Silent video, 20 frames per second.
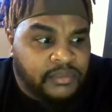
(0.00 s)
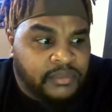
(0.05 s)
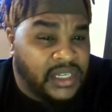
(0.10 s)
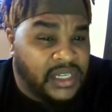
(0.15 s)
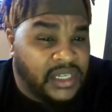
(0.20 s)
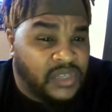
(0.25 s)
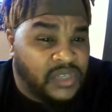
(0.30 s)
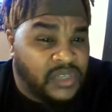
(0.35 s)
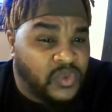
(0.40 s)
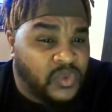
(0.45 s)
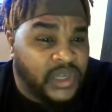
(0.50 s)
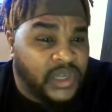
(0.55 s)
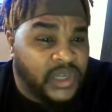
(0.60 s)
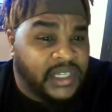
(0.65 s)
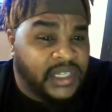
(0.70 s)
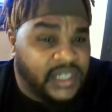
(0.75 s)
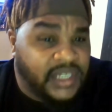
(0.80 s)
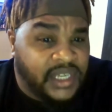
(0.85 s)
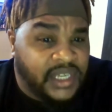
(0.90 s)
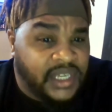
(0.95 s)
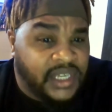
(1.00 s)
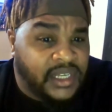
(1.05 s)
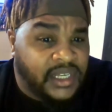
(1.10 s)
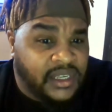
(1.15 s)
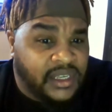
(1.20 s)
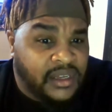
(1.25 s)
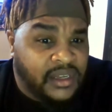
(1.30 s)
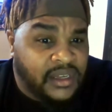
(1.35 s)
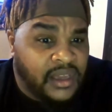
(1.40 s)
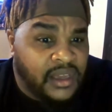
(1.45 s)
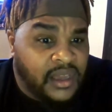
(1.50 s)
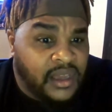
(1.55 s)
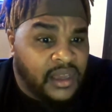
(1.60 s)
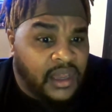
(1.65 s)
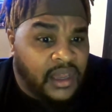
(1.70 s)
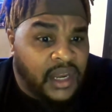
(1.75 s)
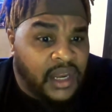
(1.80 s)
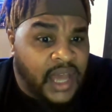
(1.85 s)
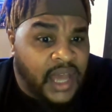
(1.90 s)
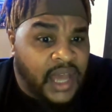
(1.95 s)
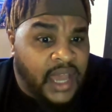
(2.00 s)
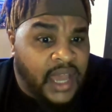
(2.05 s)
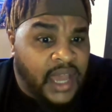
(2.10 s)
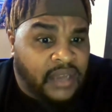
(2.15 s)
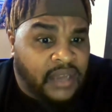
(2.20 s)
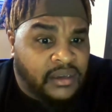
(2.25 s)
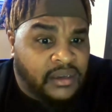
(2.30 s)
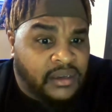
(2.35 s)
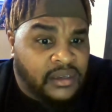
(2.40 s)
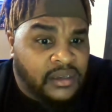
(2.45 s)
it's really needed, like,